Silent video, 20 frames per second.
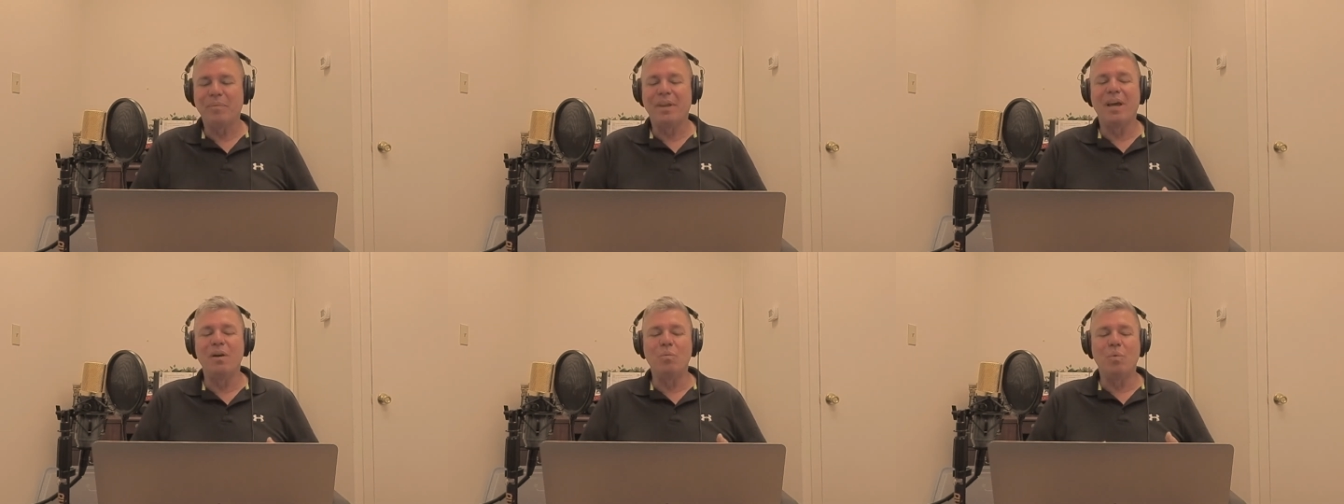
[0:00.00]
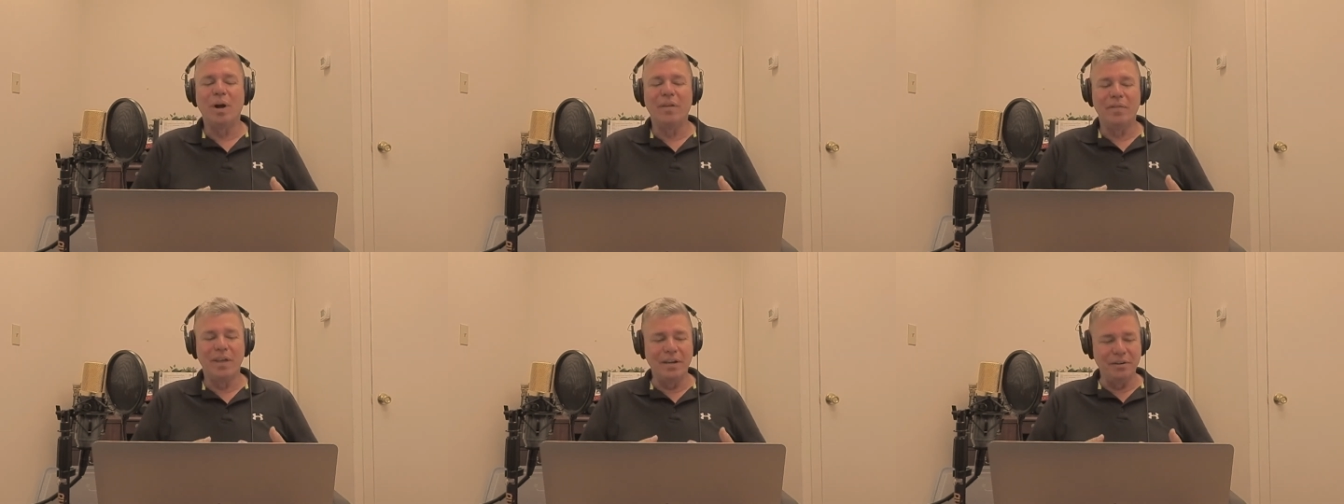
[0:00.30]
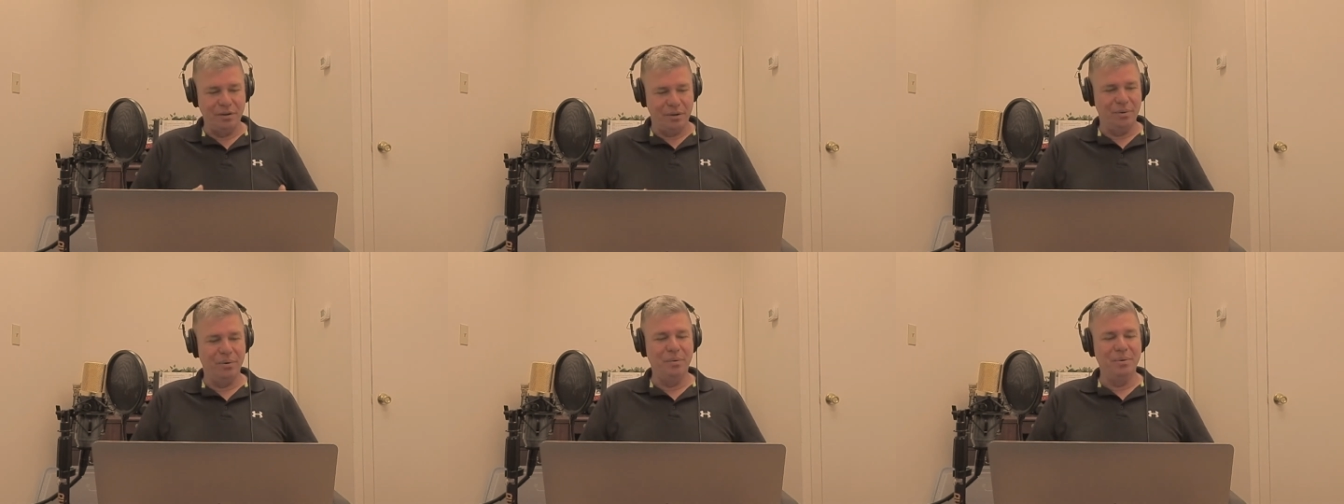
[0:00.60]
And when they
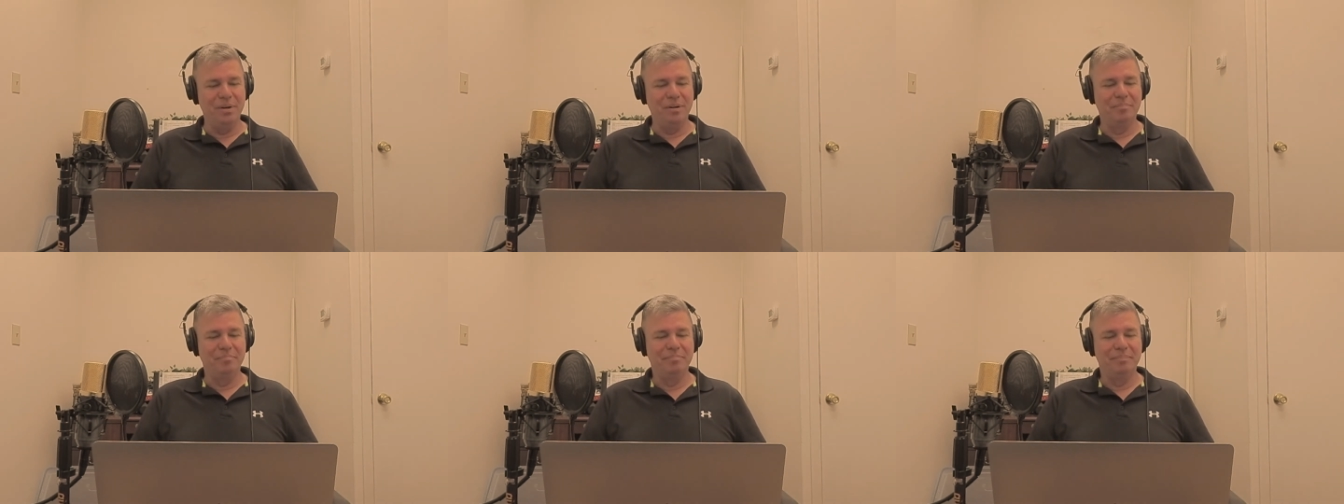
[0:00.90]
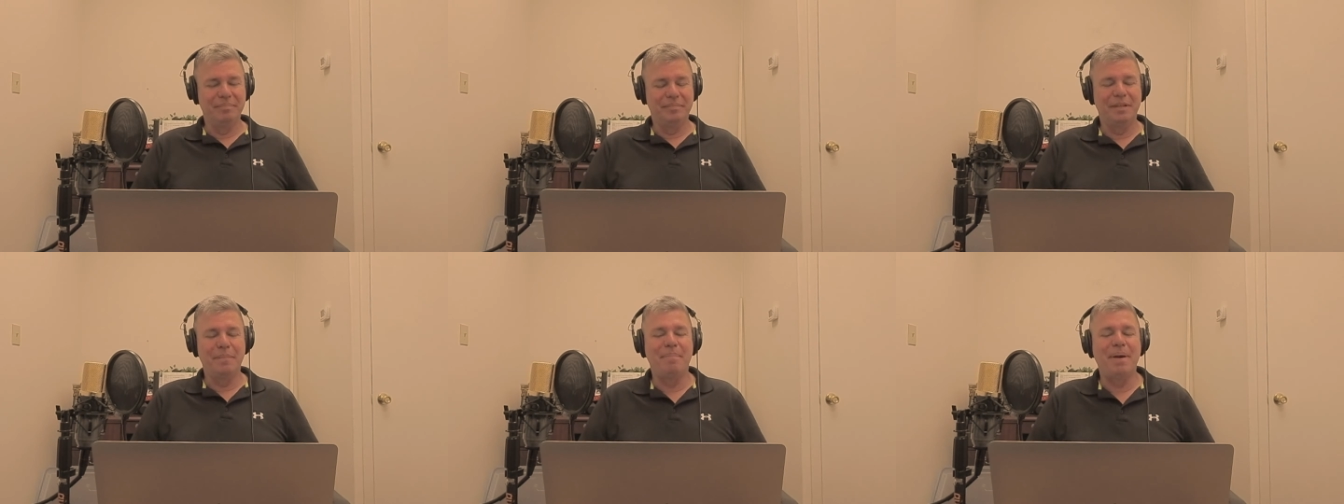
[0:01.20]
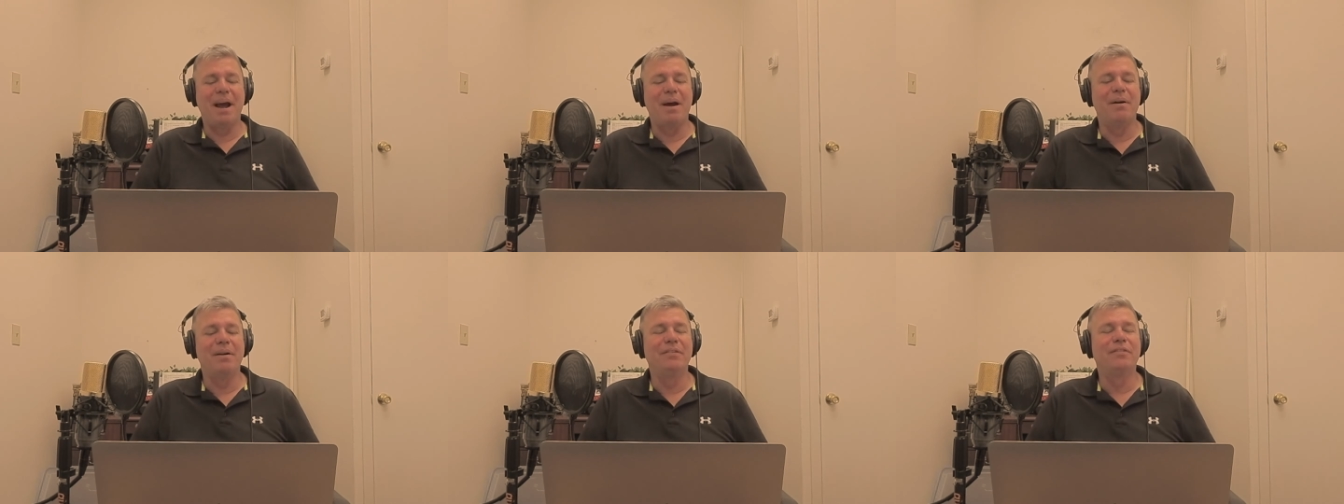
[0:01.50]
do, the
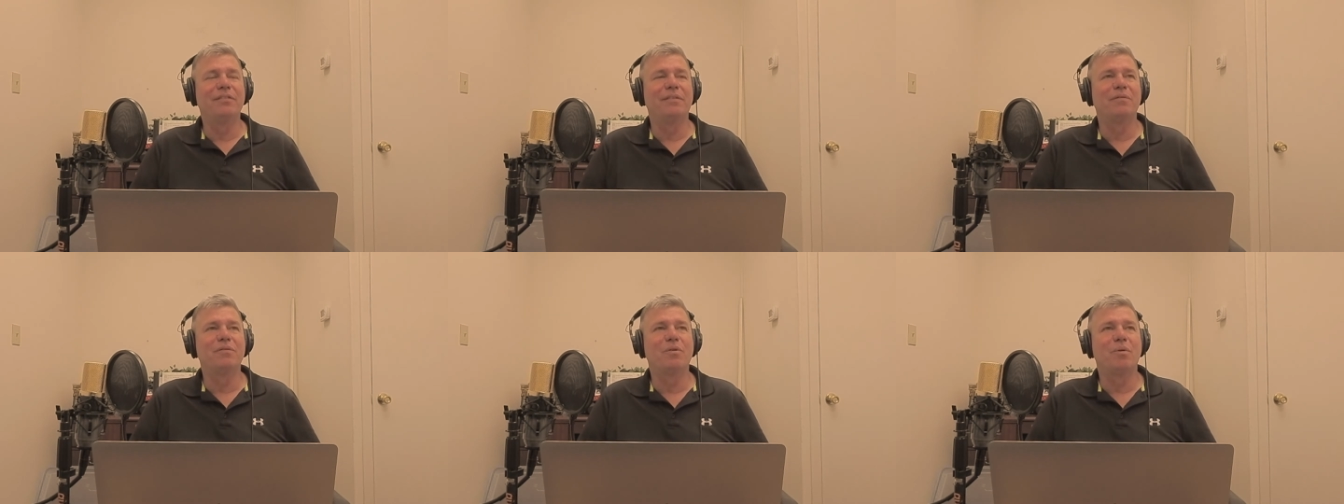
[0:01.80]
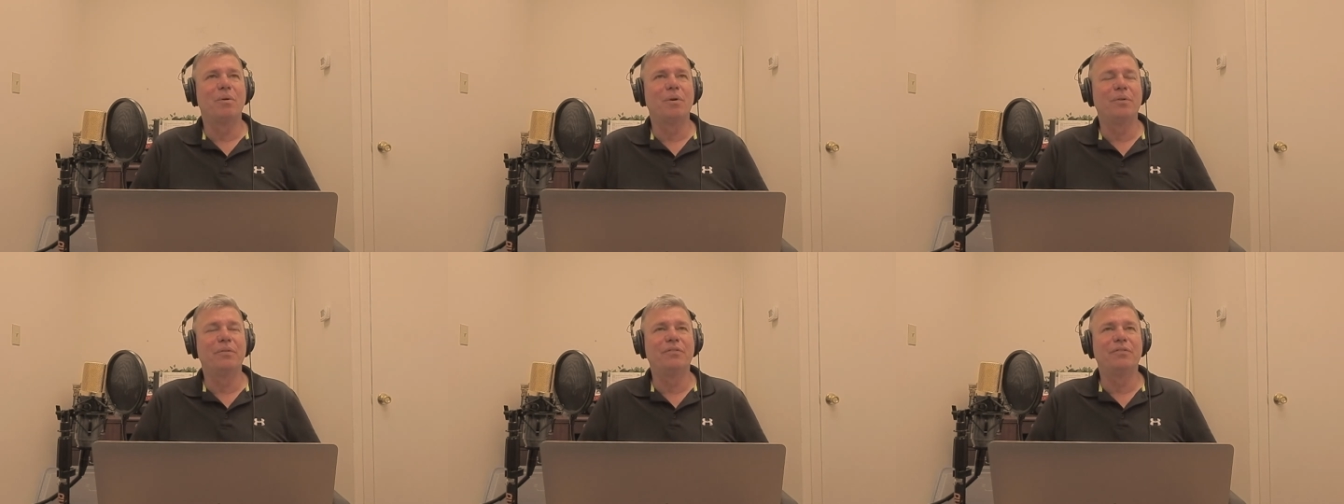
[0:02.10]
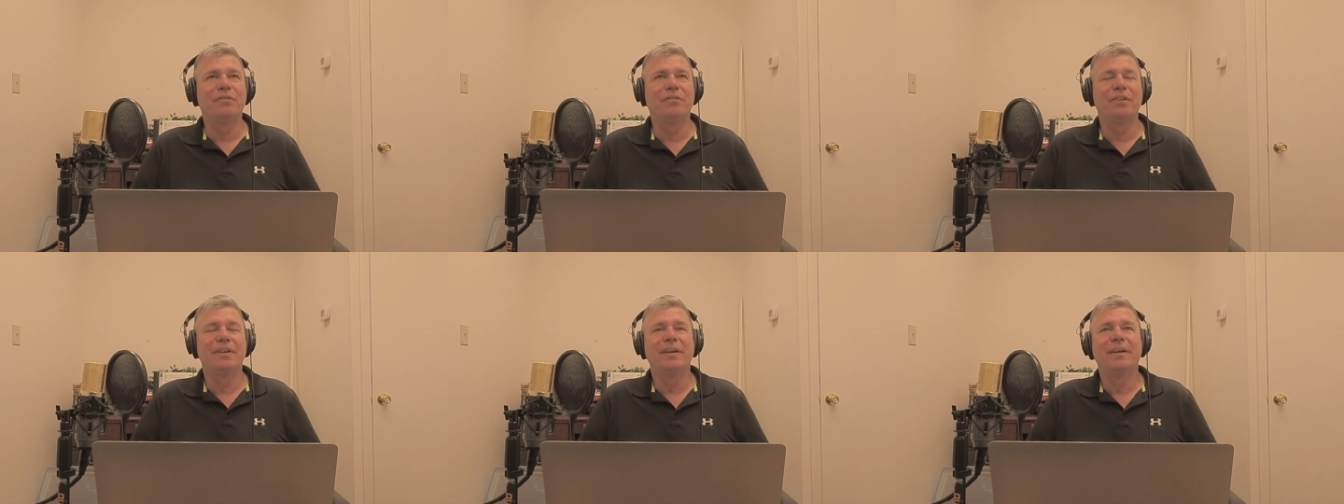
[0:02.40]
parents, of
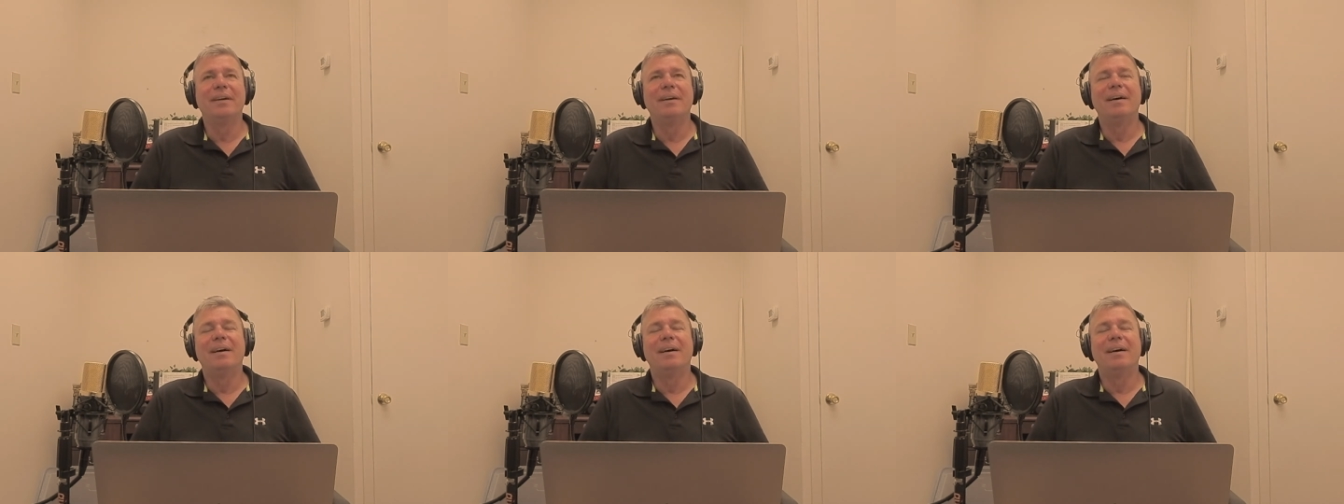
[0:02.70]
course,